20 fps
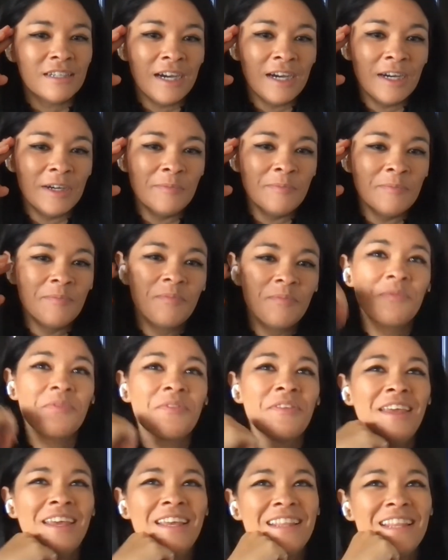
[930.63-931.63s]
and
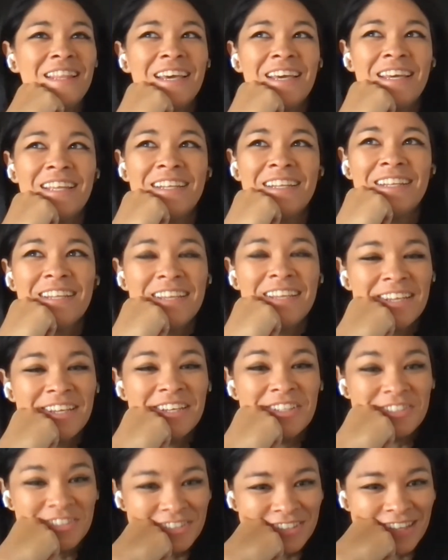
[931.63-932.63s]
then
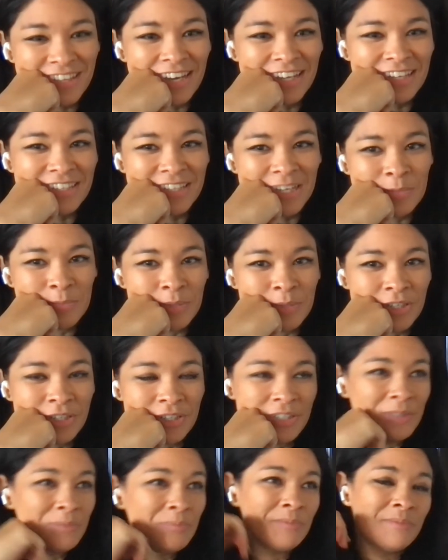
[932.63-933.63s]
do that, come
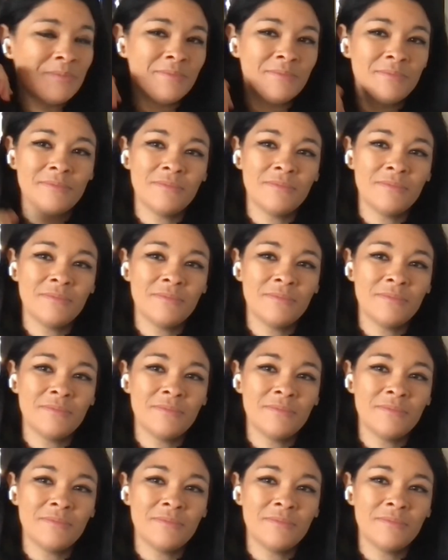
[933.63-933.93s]
home,